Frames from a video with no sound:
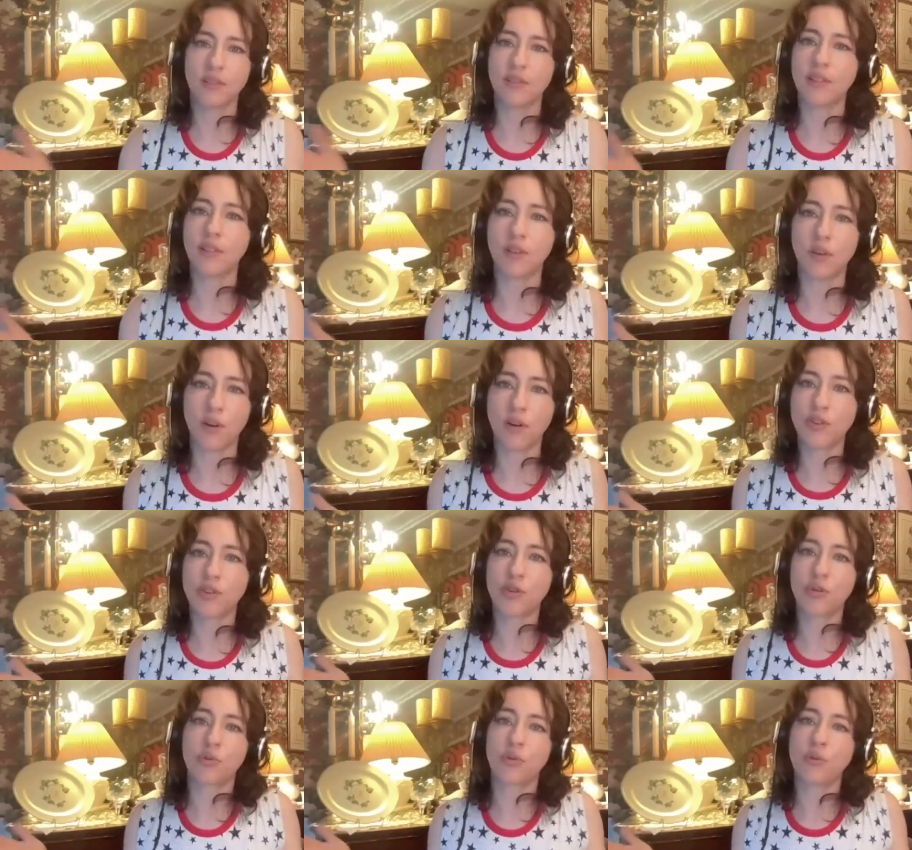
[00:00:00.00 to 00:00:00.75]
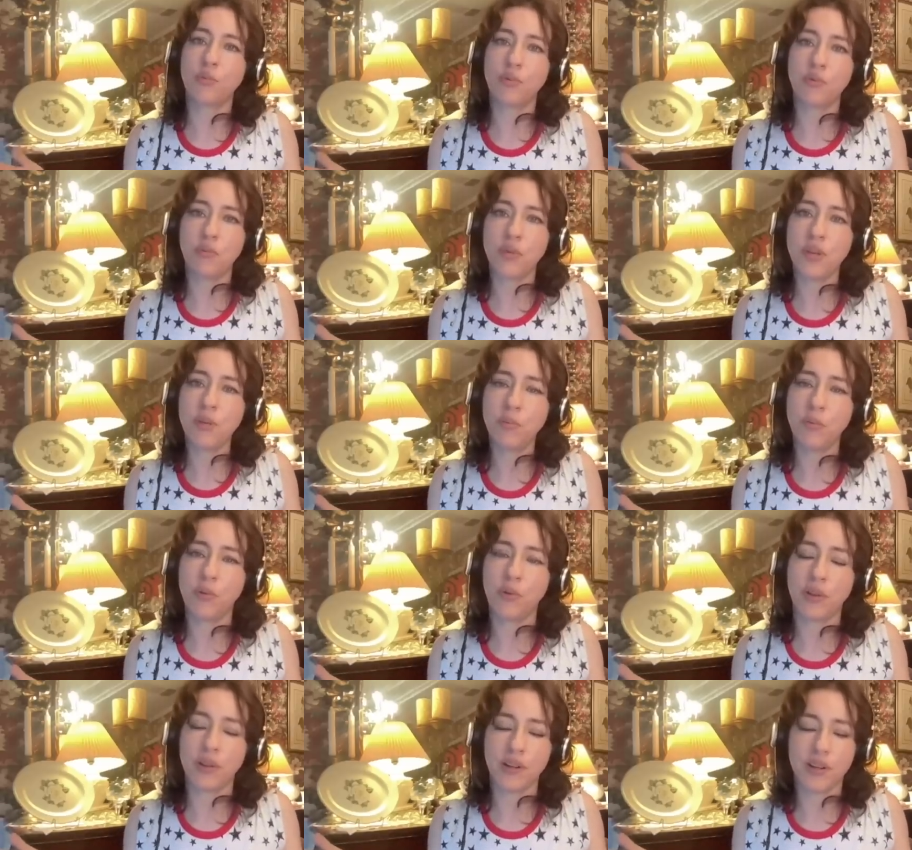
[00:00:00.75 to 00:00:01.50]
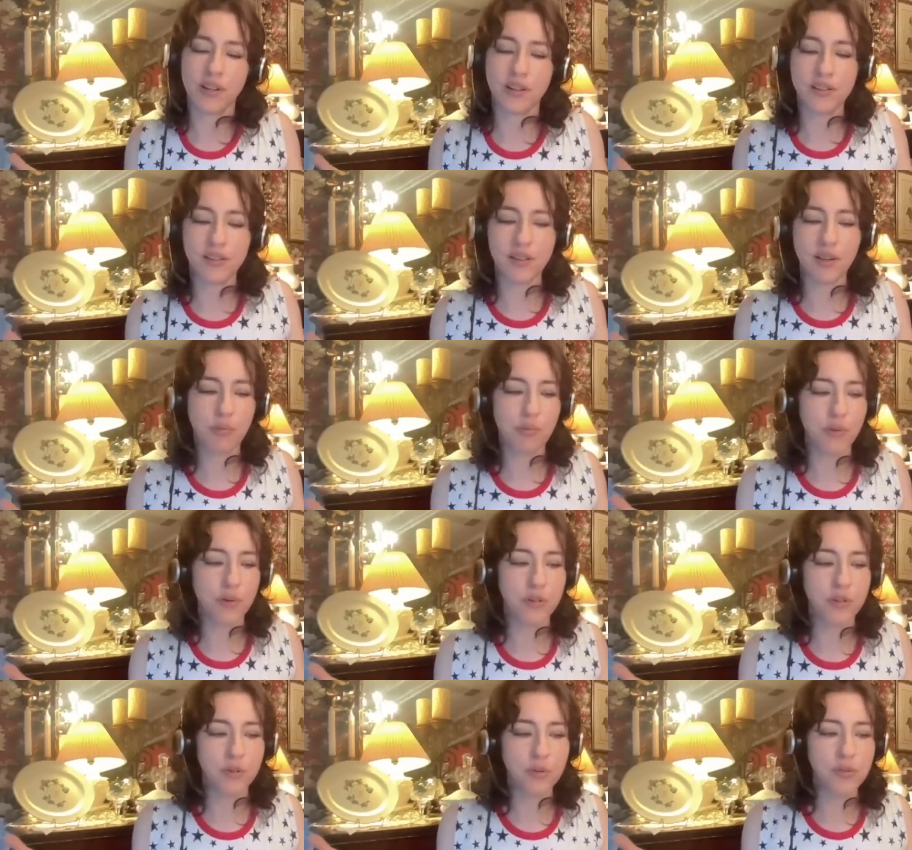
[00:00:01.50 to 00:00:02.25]
the larger group of people it ends up
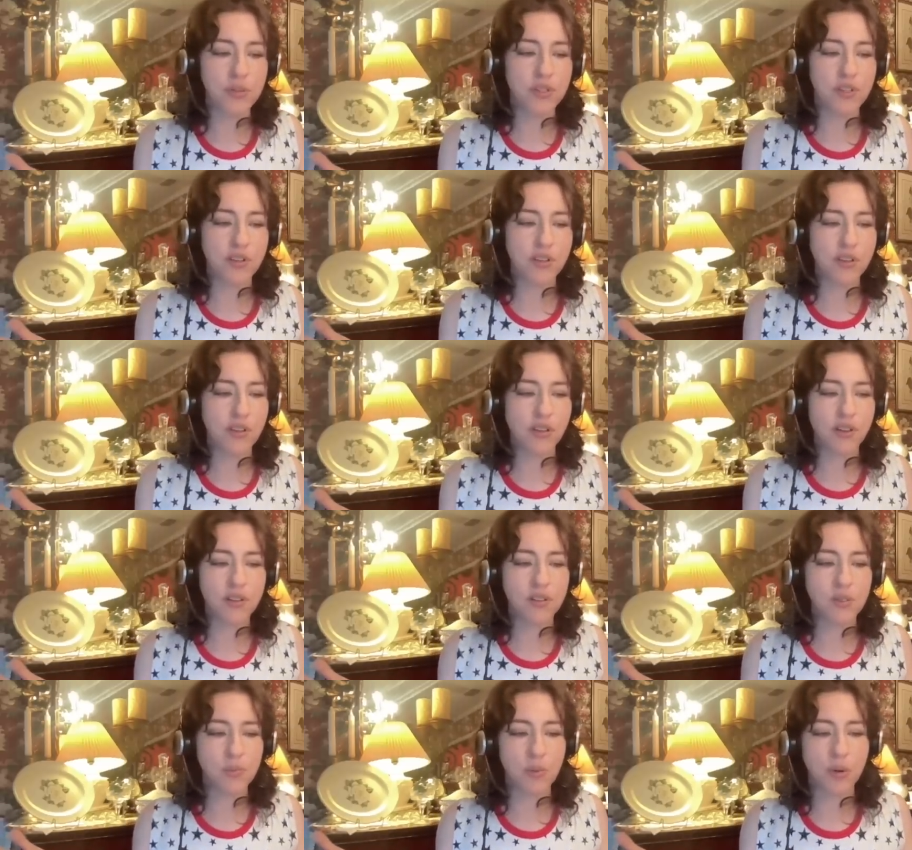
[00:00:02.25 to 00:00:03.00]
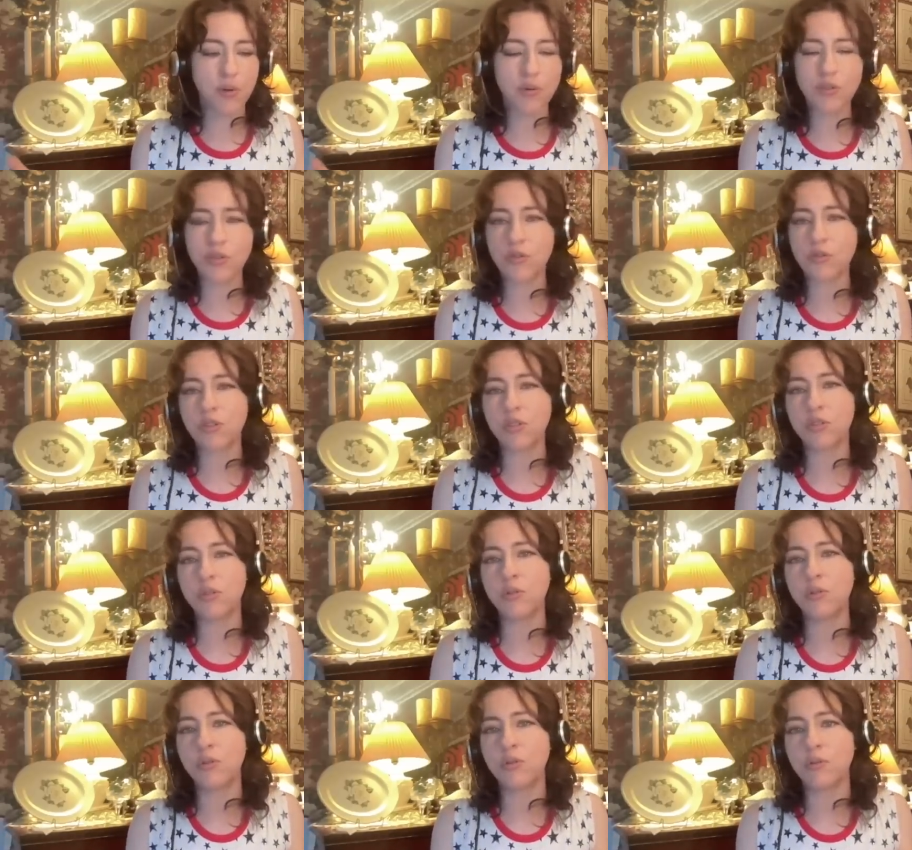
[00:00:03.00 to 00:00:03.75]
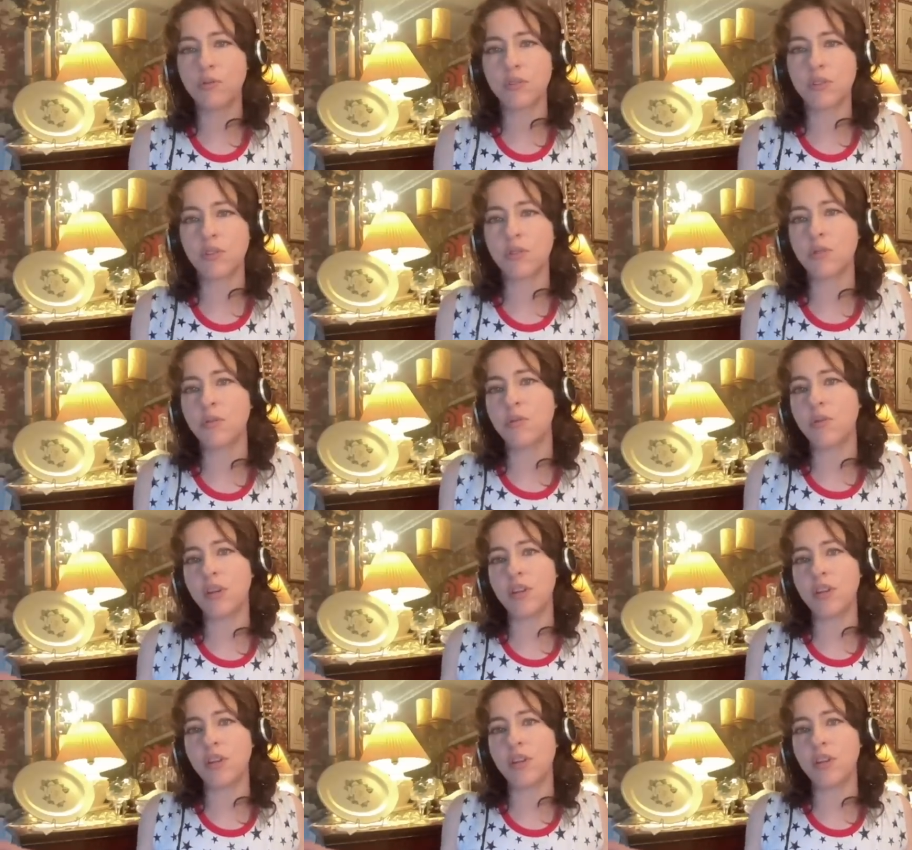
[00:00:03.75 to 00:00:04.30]
reducing exposure to to